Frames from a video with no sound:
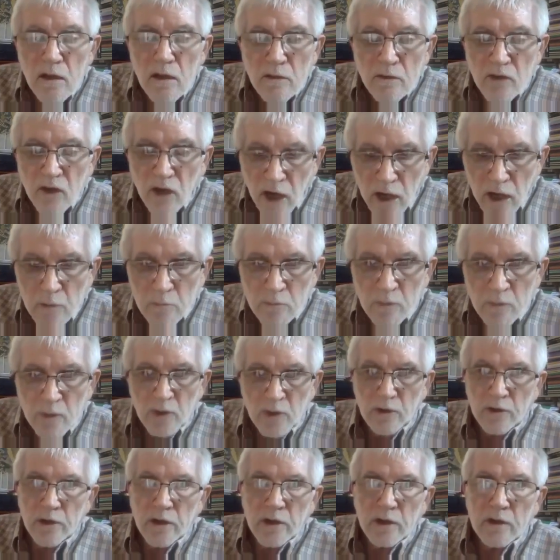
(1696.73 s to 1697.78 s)
time
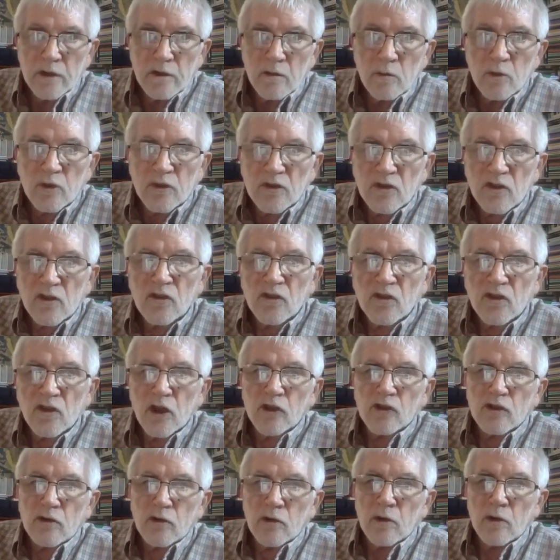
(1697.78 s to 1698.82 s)
period that was
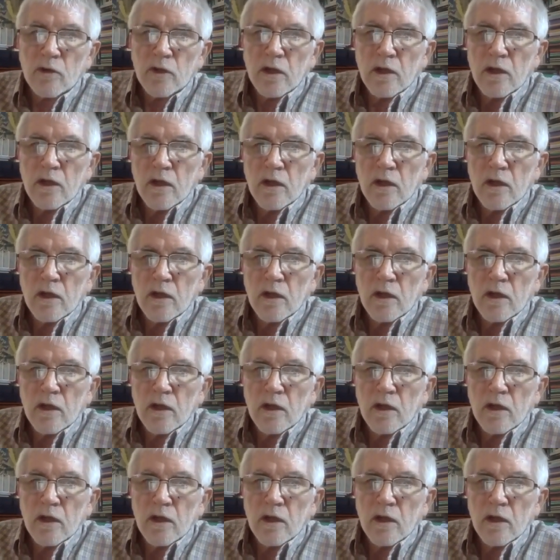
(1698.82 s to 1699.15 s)
essential